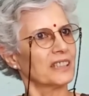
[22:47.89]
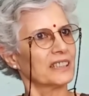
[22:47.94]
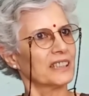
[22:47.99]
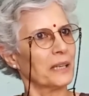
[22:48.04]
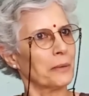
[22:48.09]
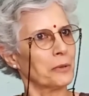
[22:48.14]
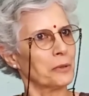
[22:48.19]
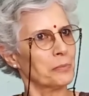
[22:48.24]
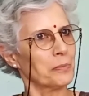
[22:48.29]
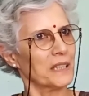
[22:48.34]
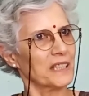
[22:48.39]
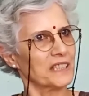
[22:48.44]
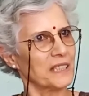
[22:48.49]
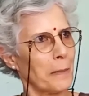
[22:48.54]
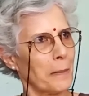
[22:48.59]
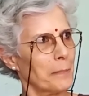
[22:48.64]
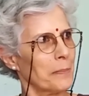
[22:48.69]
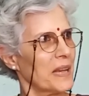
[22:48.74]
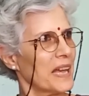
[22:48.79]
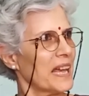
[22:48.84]
there would be
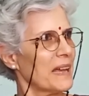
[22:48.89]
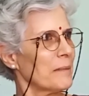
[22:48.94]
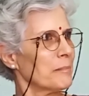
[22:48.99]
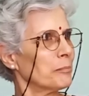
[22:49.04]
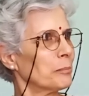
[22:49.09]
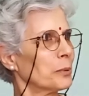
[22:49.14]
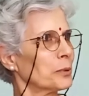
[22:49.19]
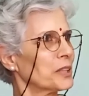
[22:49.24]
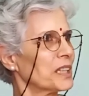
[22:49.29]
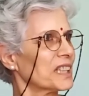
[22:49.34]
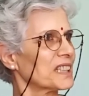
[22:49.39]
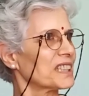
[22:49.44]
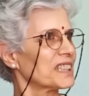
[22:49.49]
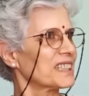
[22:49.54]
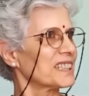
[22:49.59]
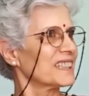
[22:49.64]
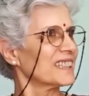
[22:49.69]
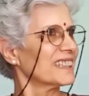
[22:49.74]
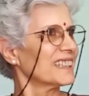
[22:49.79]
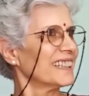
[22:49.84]
some
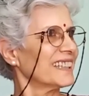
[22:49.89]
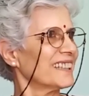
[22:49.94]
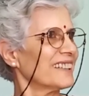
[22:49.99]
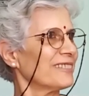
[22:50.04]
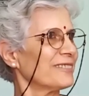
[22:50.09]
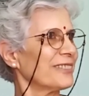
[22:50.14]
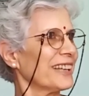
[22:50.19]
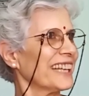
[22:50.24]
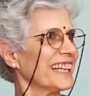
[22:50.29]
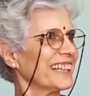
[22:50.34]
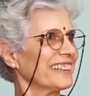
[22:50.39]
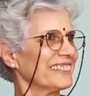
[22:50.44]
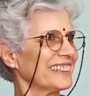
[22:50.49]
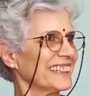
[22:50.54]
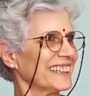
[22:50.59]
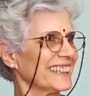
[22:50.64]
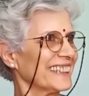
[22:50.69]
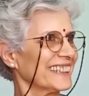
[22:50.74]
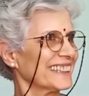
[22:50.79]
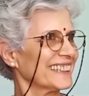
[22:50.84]
Buddhist figure
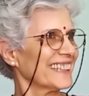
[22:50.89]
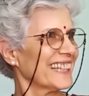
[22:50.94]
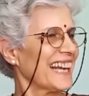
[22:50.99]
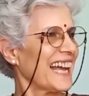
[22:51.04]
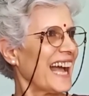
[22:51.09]
in it,